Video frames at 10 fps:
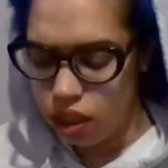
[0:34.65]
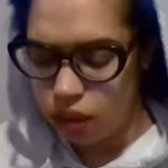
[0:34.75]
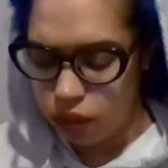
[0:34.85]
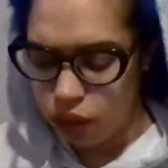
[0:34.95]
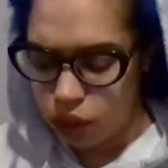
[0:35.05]
The
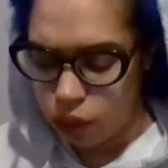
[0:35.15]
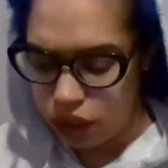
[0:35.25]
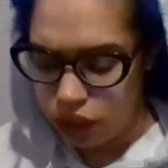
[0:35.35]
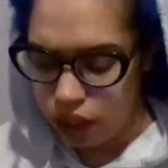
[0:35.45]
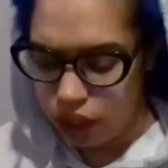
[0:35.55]
first one,
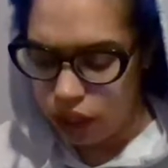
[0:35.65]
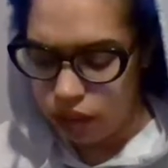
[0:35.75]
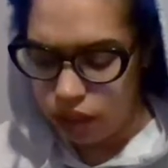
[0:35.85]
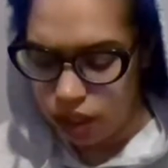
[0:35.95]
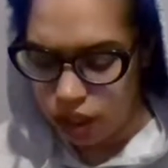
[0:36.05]
Chariot of
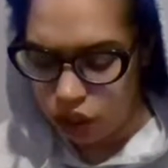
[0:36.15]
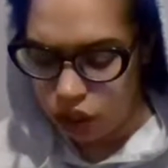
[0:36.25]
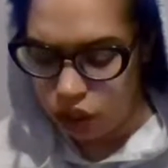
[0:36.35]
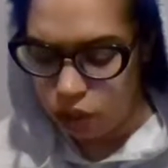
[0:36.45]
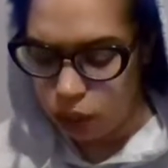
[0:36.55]

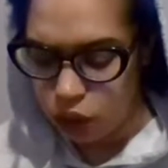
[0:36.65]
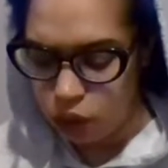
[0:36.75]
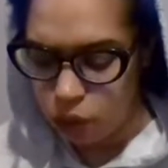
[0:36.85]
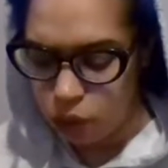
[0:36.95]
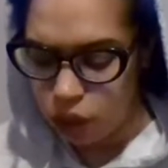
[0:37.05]
Ascension,
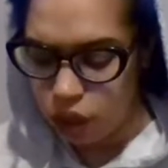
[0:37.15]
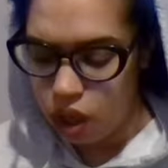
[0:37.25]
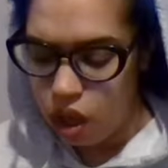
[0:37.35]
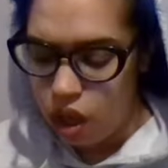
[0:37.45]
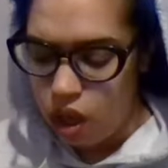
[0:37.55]
spiritual work
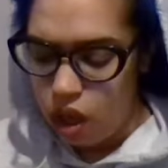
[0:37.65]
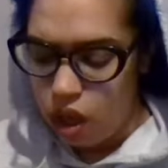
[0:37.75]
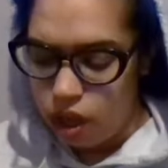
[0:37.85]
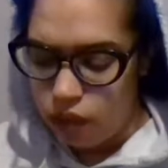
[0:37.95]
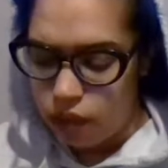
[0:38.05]

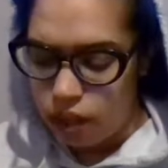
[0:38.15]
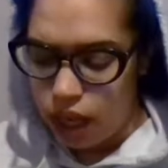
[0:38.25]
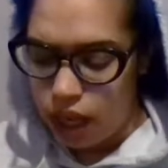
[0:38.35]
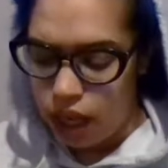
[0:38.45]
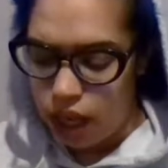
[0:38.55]
of the
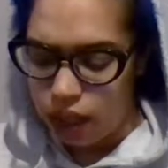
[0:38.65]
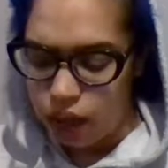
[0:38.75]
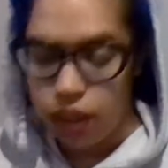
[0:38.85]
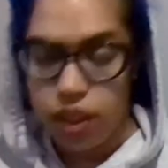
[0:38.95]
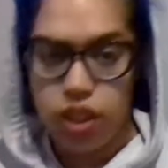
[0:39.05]
higher
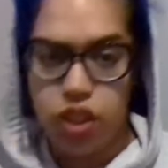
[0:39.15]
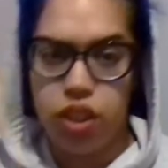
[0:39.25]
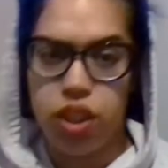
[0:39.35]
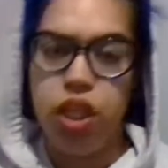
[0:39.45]
initiative.